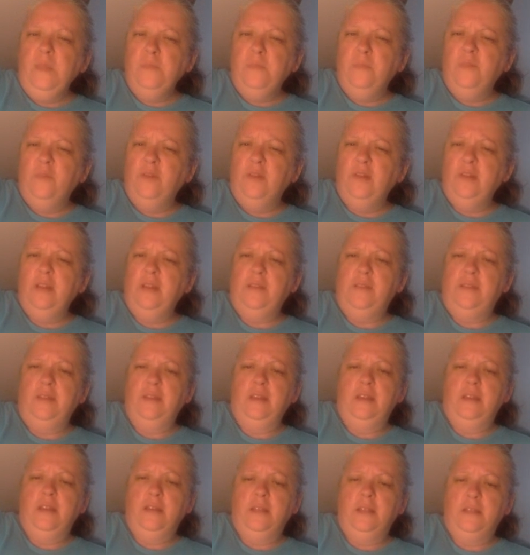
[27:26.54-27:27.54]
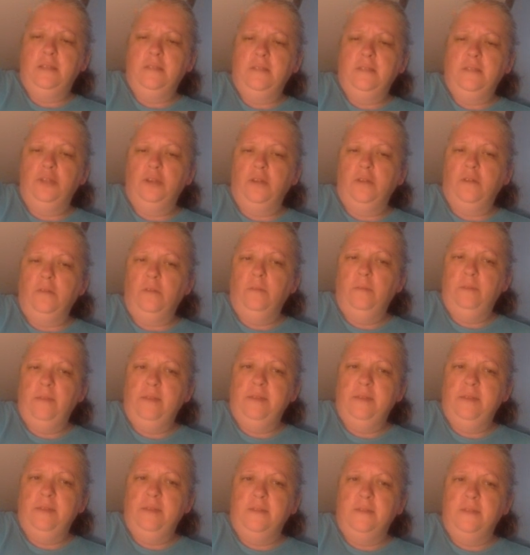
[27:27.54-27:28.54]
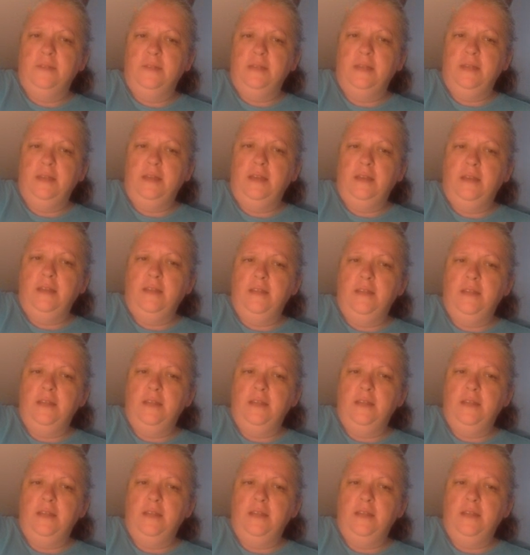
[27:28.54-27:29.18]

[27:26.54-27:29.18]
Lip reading: before last time, I got some charcoal pencils and that.